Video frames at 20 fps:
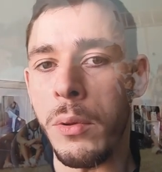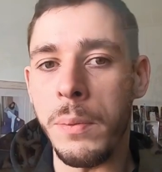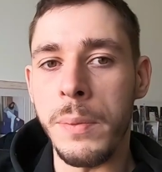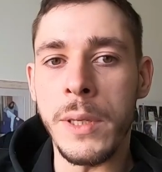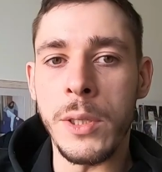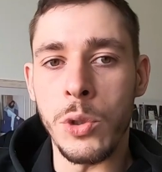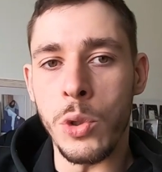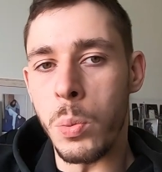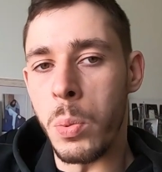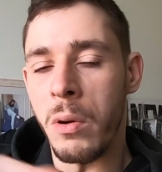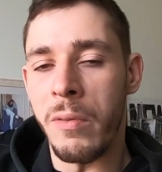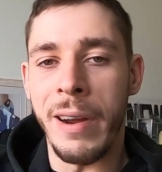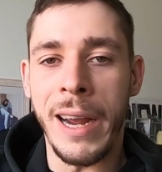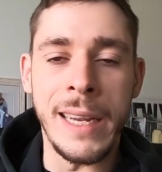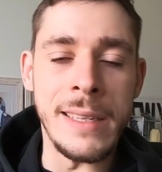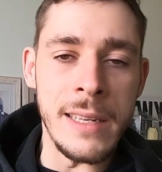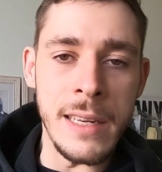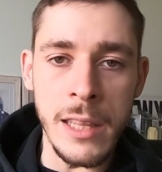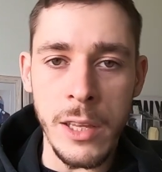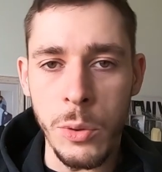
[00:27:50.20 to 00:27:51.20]
will be
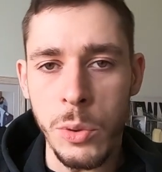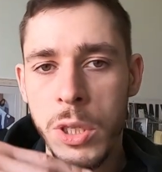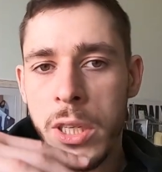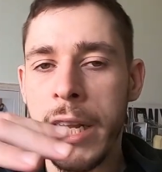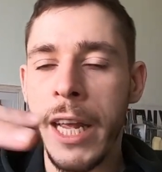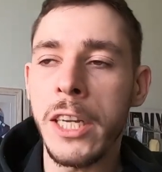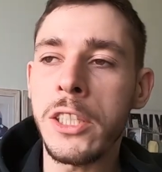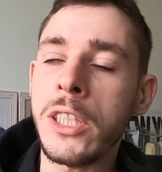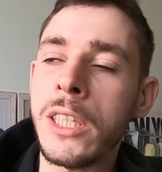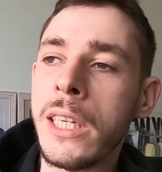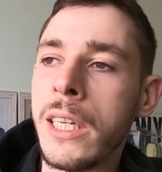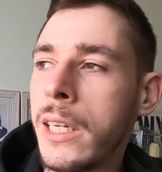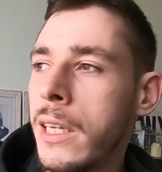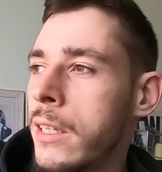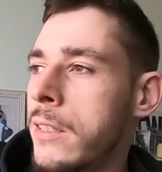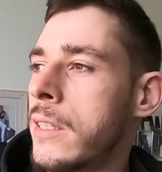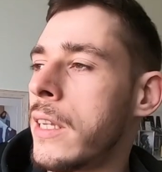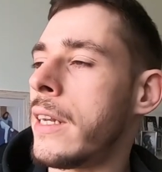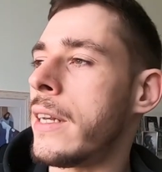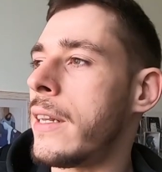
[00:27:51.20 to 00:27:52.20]
supervising the
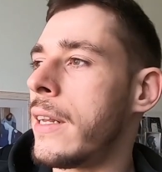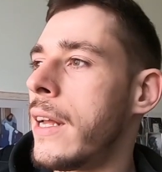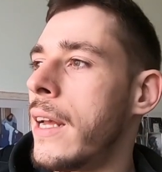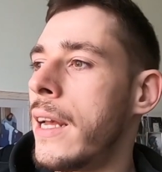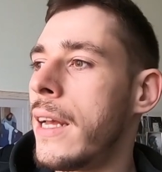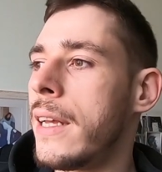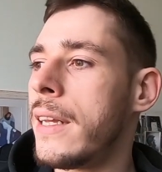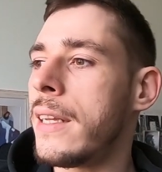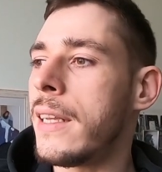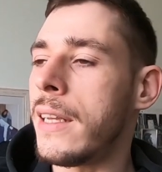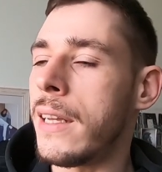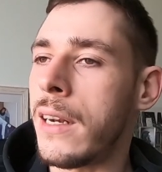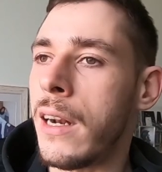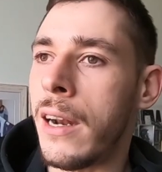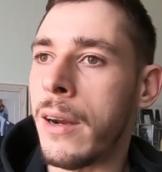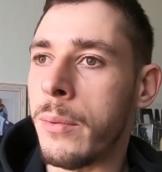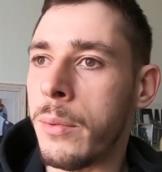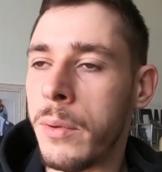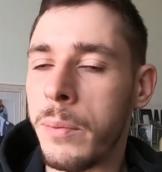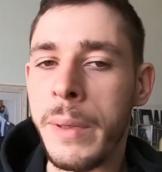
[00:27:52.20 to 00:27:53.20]
uchideshis and you know
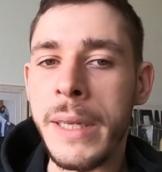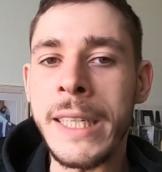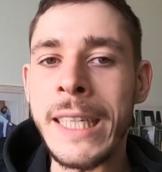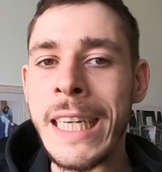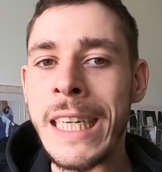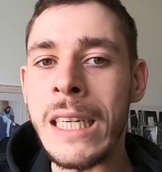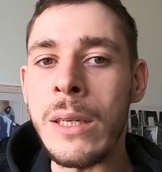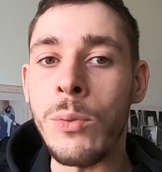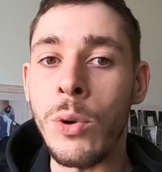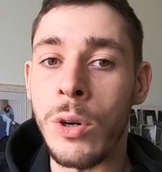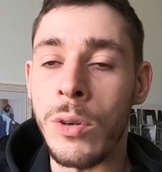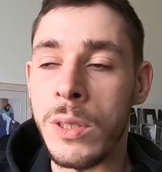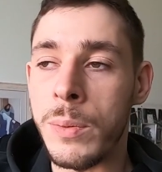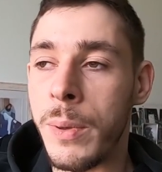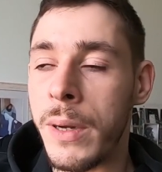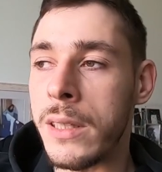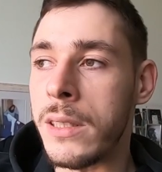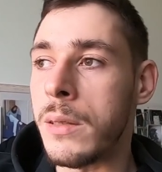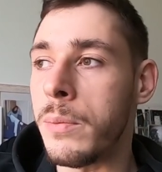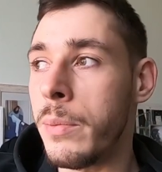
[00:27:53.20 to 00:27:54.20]
I will be taking more
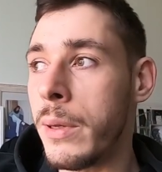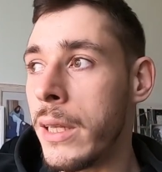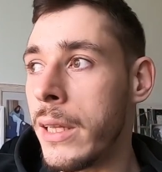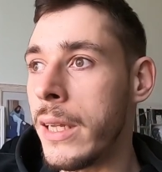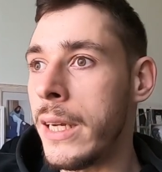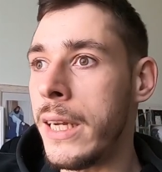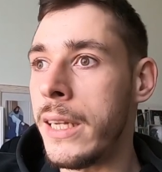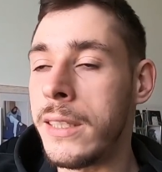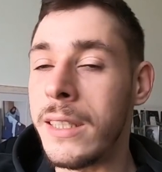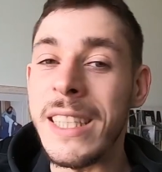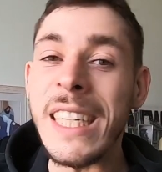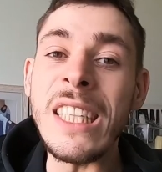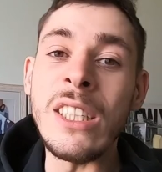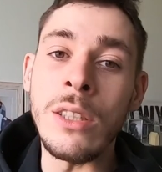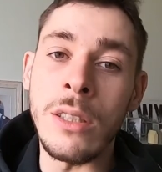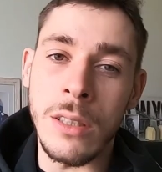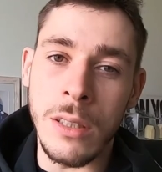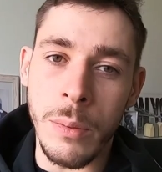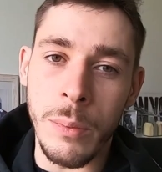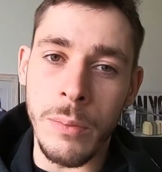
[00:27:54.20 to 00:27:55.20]
responsibilities,
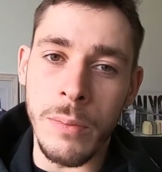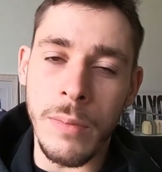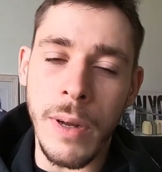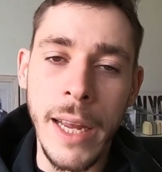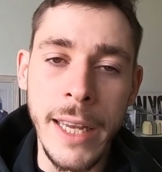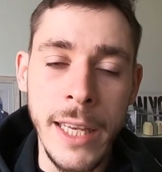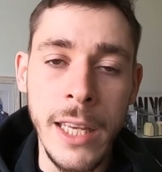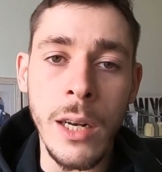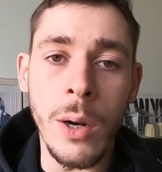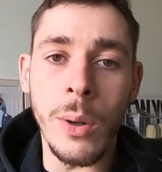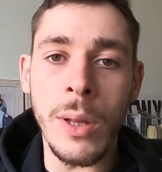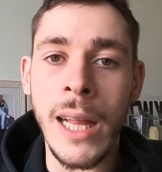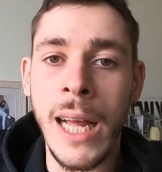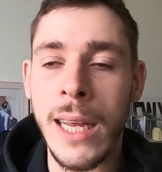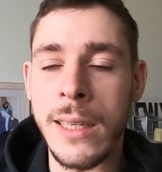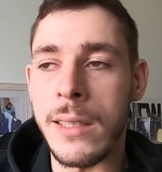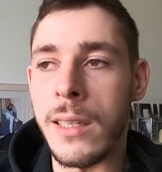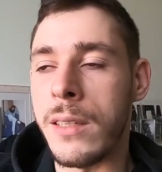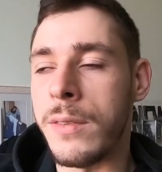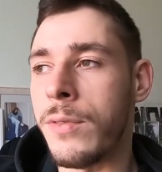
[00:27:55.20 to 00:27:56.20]
teaching some aikido
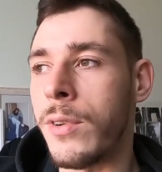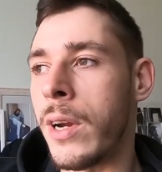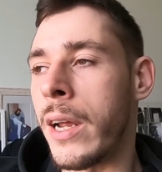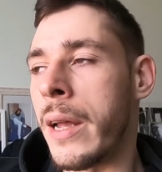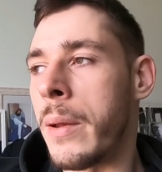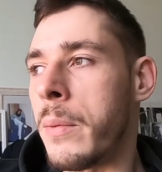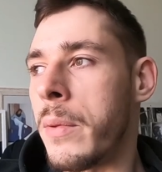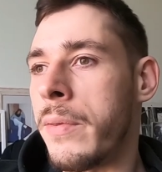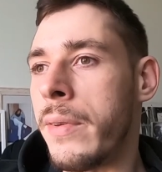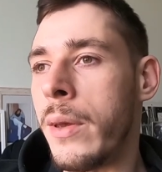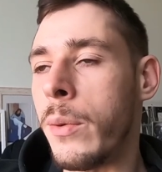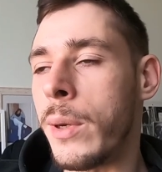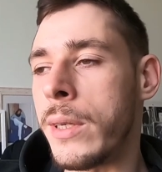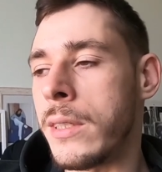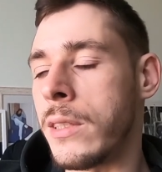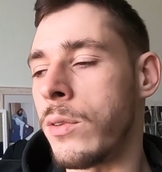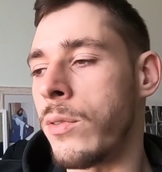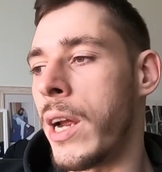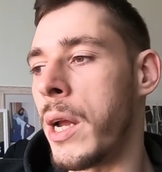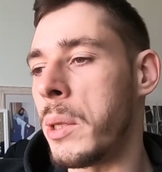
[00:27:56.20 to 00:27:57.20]
classes for him if he
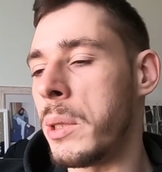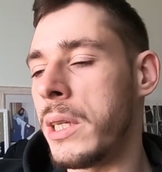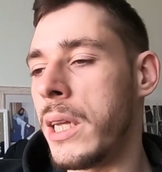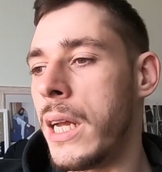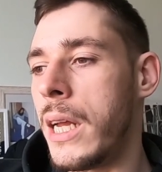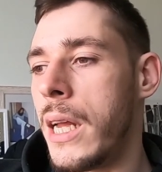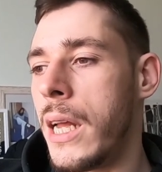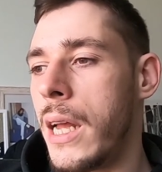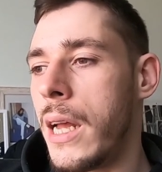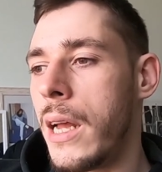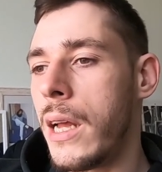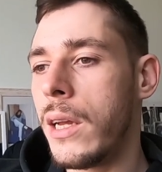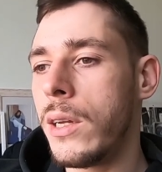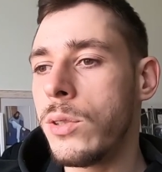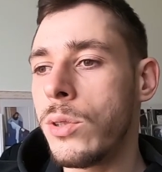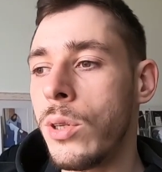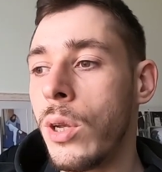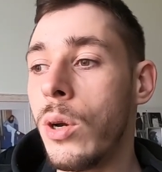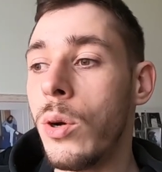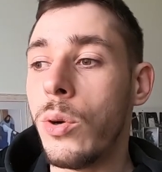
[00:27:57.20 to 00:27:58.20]
wasn't around.
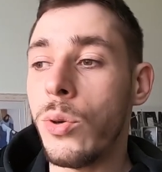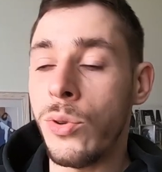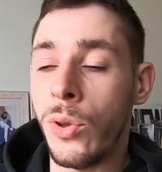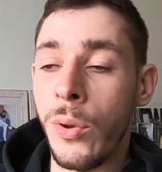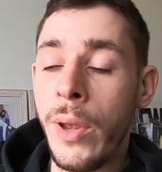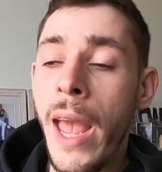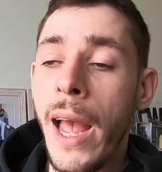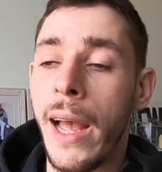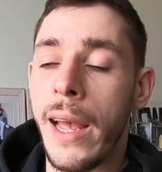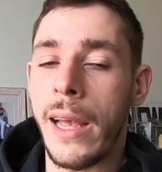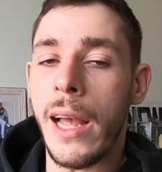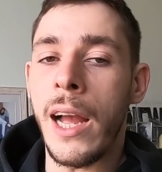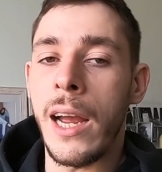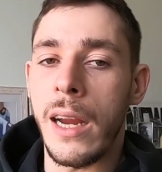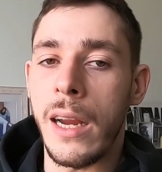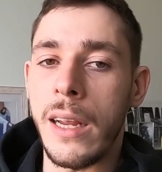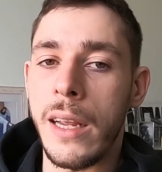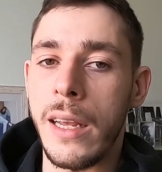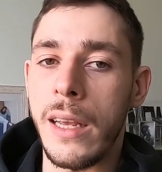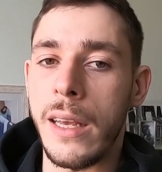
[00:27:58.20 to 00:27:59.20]
So so yeah,
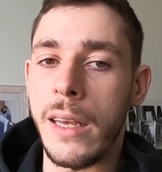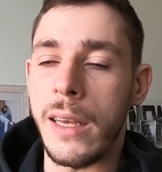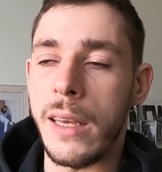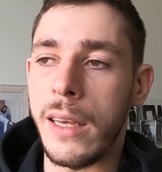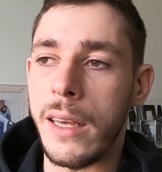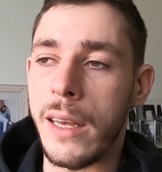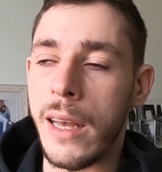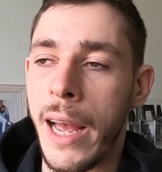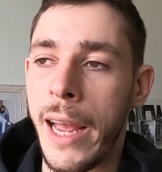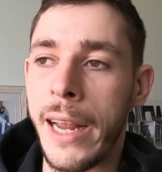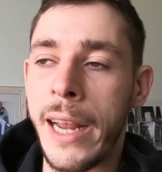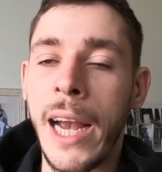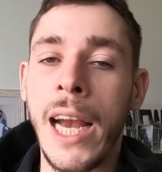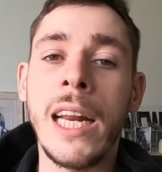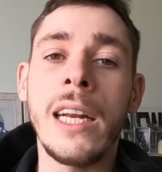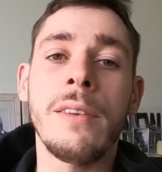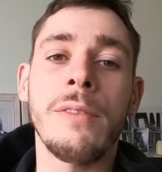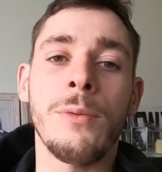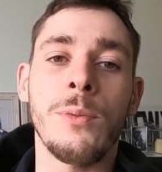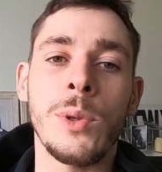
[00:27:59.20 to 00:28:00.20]
I, I, I
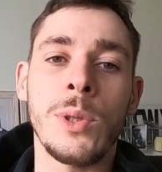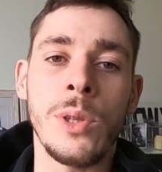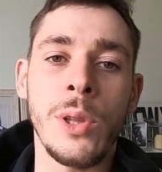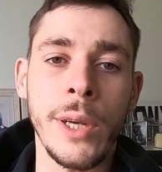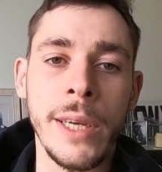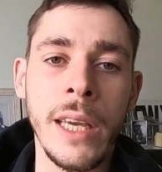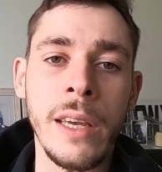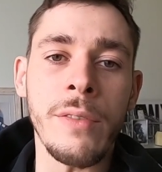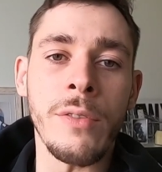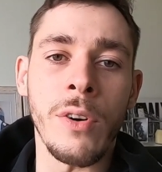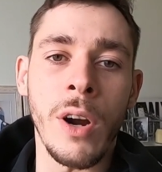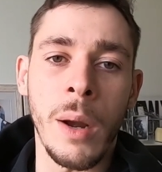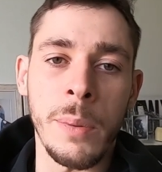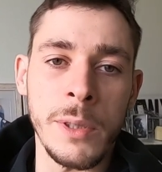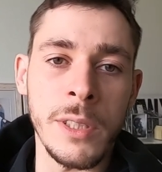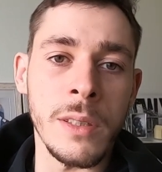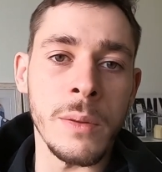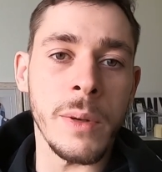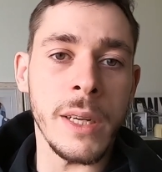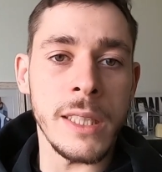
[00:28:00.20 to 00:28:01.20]
kind of was looking for
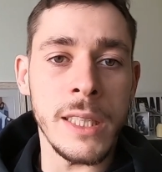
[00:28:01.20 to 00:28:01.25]
options